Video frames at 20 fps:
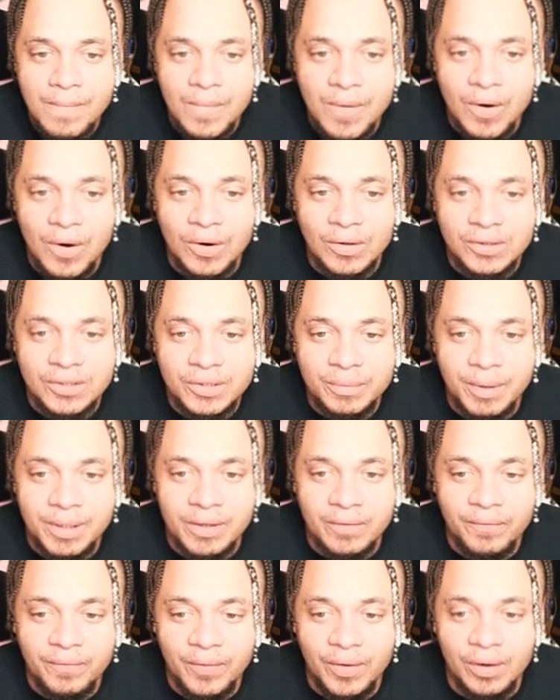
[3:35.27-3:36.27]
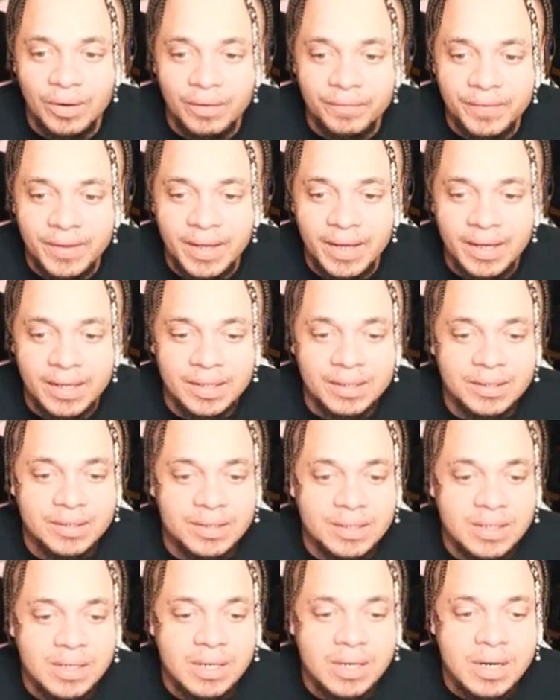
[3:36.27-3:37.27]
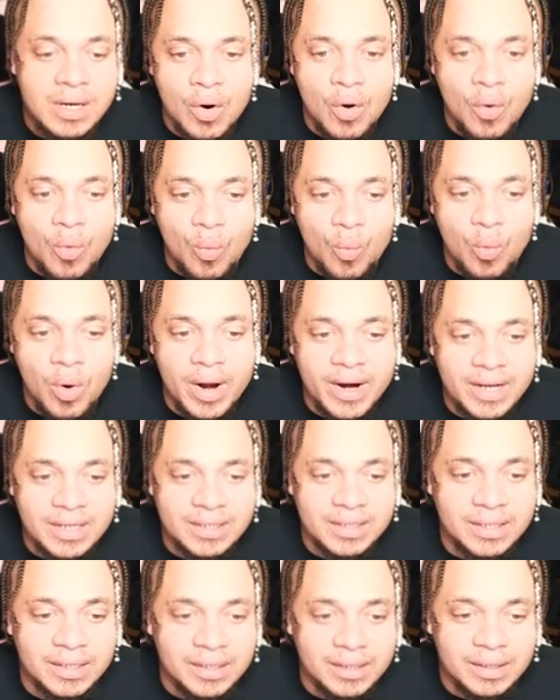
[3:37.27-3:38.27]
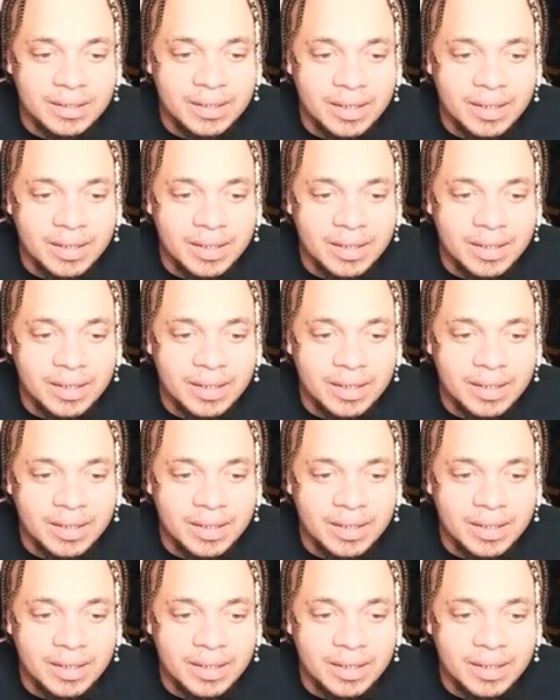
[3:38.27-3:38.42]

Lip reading: Oh, she about to fall off the edge. What is it?